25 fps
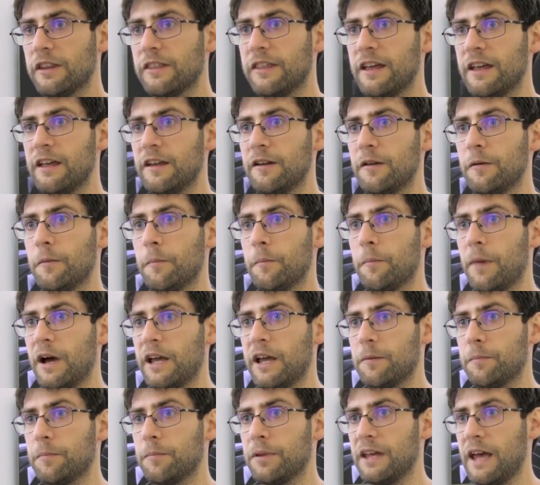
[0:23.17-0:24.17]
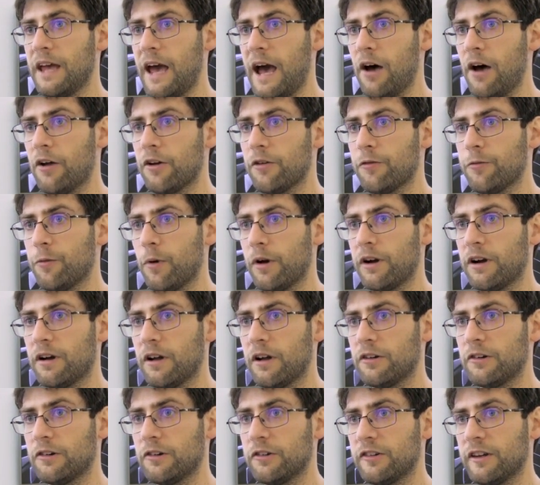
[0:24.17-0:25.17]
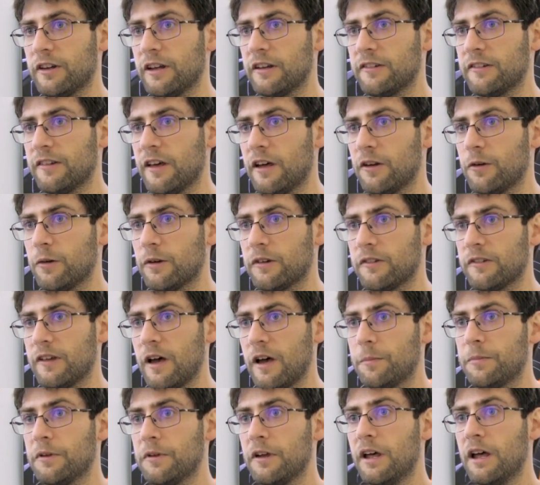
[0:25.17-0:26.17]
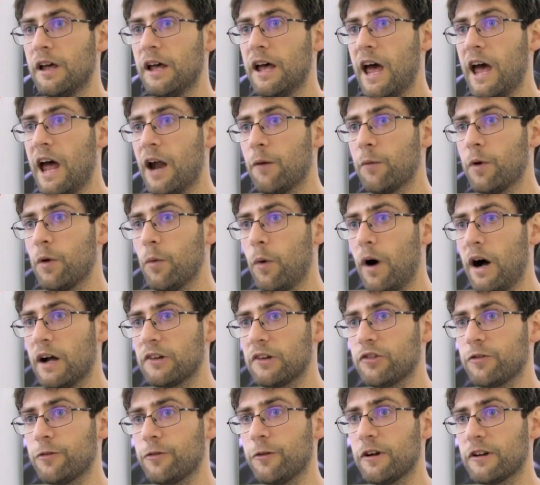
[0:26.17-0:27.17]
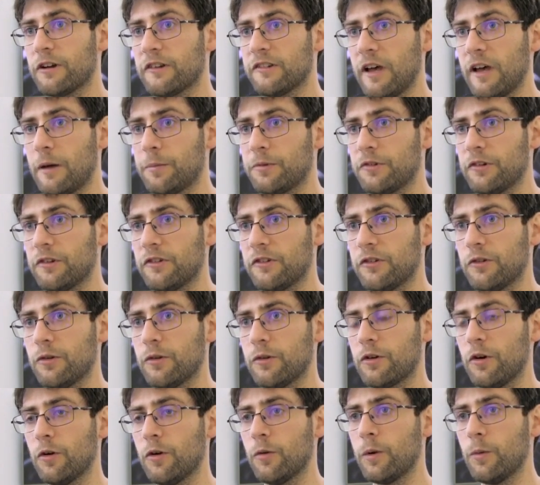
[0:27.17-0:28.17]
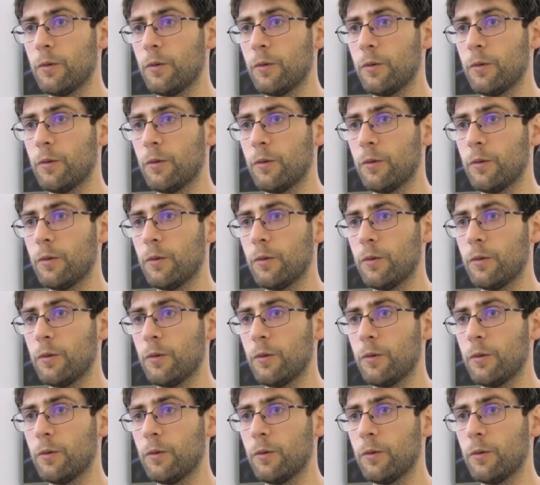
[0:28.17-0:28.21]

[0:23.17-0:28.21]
that might be out of what it understands how to accept, and we watch for exceptions to occur.